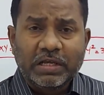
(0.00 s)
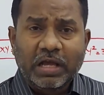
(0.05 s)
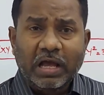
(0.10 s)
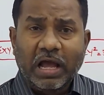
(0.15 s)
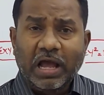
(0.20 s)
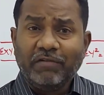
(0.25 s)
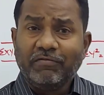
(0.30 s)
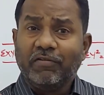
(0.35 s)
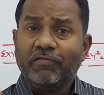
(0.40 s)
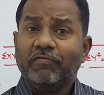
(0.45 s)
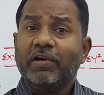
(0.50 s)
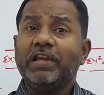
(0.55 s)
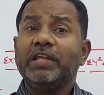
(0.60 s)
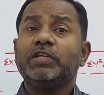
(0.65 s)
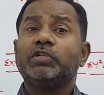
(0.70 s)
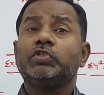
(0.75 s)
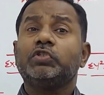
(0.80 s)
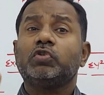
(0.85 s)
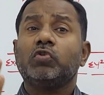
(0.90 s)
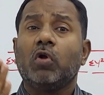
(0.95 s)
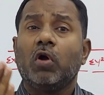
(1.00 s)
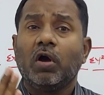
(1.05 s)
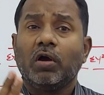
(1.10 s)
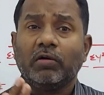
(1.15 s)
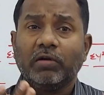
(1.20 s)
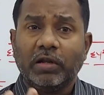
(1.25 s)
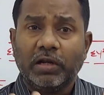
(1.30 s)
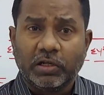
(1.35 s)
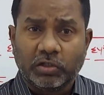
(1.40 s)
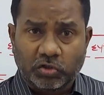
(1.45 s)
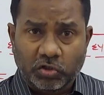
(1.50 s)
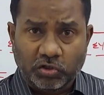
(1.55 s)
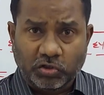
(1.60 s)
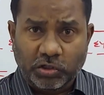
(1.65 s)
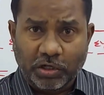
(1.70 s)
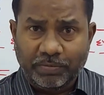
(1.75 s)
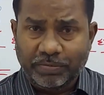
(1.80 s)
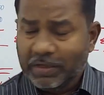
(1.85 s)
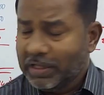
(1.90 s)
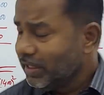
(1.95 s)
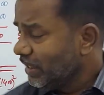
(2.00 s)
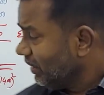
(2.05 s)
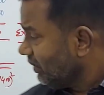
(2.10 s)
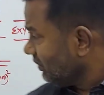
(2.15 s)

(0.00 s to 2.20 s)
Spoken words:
have a very strong relationship.